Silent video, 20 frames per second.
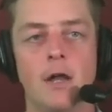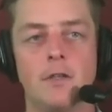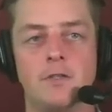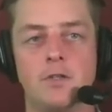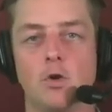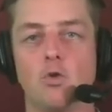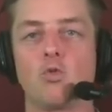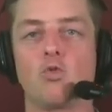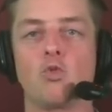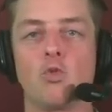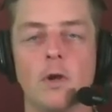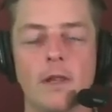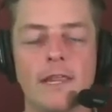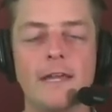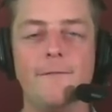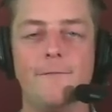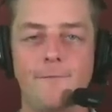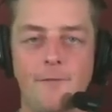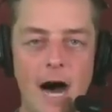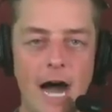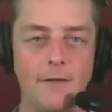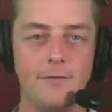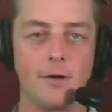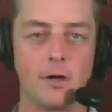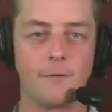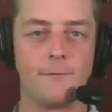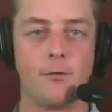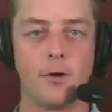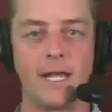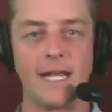to really find
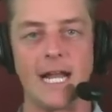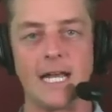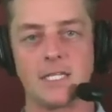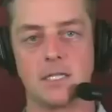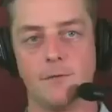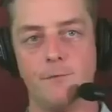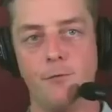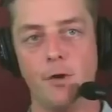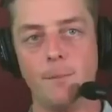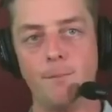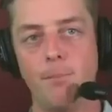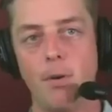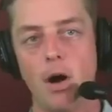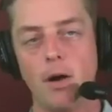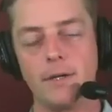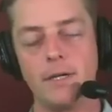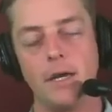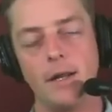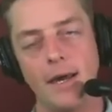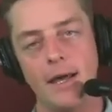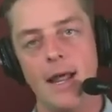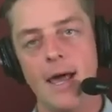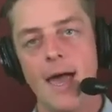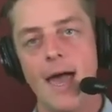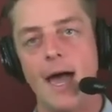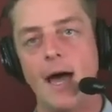their footing as a football unit,